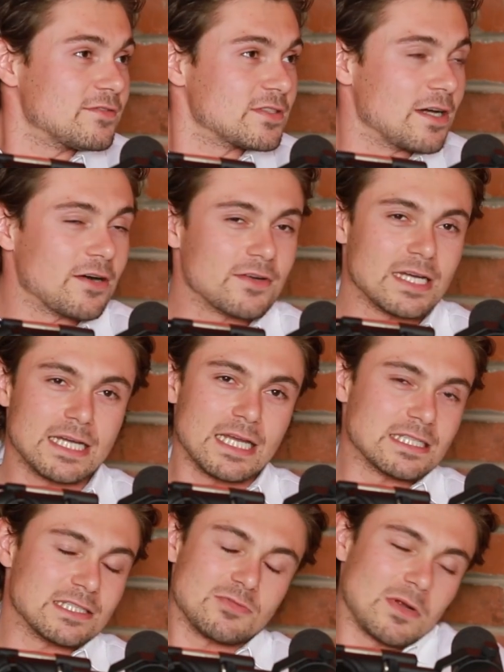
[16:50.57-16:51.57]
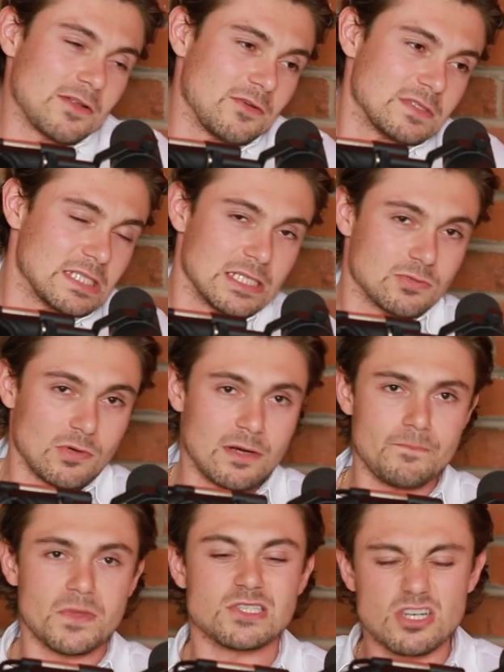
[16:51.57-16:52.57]
So I guess it's one of those things where
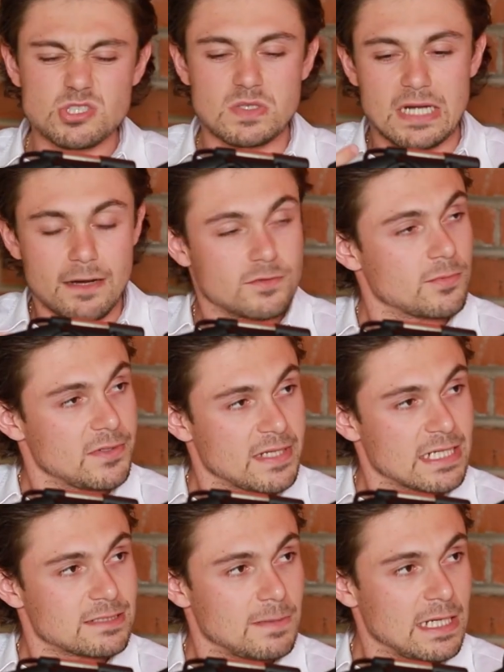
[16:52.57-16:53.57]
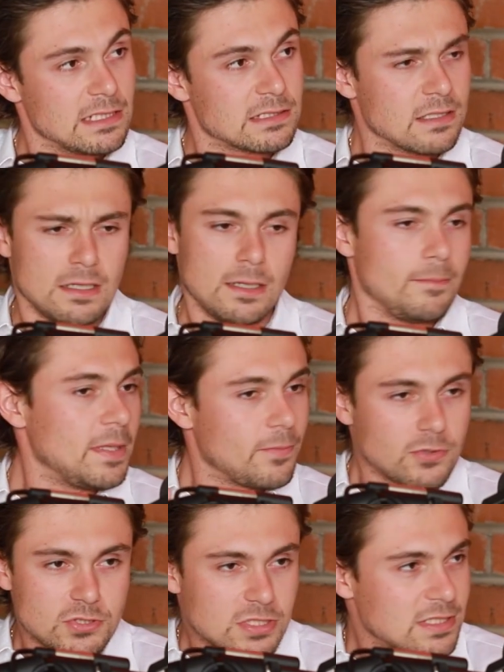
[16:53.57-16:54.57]
as long as you're comfortable in that space,
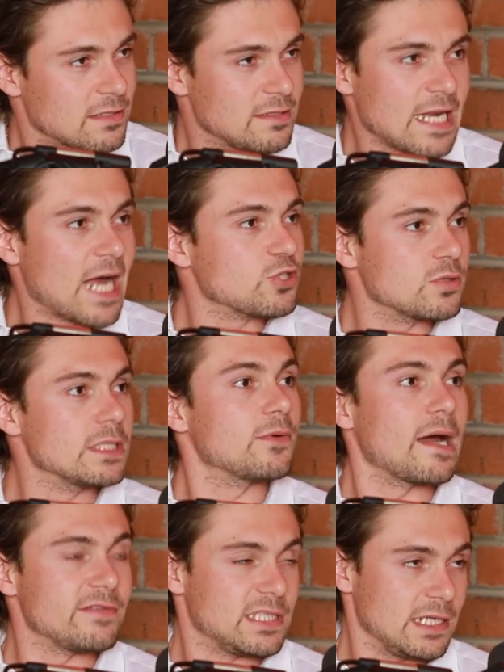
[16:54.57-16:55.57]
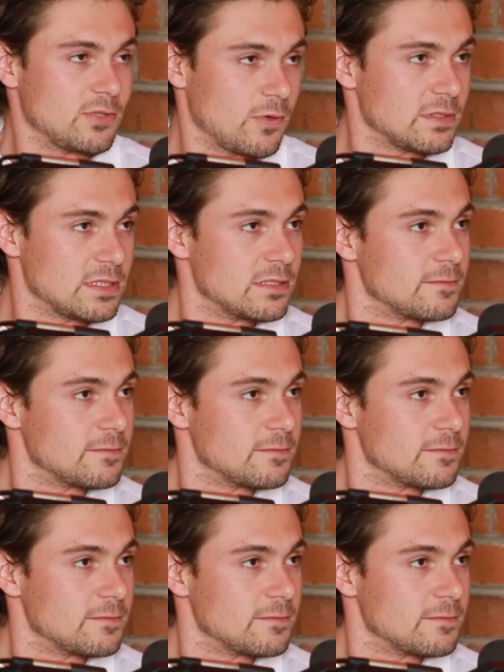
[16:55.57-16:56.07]
people will just naturally gravitate towards you.